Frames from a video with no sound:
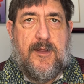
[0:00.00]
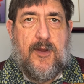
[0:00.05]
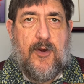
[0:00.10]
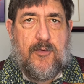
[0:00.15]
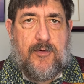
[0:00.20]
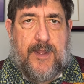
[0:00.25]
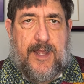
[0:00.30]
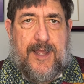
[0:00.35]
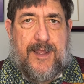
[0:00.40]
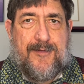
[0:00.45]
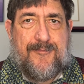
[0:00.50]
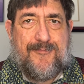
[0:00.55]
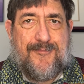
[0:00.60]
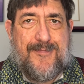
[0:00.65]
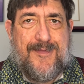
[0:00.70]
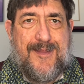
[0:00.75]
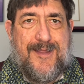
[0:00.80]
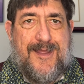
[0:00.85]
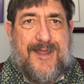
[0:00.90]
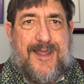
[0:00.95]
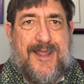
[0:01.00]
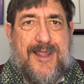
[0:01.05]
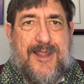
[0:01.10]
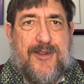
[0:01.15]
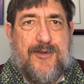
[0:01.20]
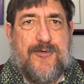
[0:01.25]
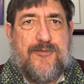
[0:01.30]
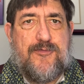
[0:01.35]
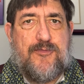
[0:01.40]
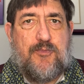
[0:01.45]
Okay,
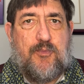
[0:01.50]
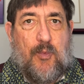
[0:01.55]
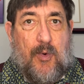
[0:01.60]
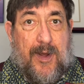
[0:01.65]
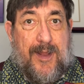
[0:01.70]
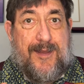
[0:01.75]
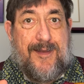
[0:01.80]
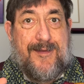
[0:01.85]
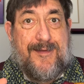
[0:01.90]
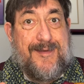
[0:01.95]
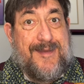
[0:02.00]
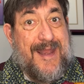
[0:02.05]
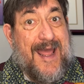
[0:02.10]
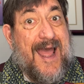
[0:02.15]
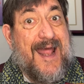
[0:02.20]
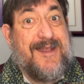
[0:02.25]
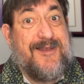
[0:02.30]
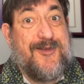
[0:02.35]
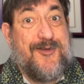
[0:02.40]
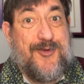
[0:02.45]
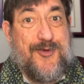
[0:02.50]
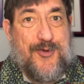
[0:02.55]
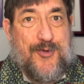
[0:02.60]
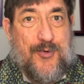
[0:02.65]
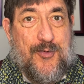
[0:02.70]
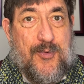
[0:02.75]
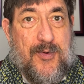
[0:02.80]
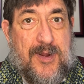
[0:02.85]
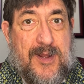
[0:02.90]
here's what not to do.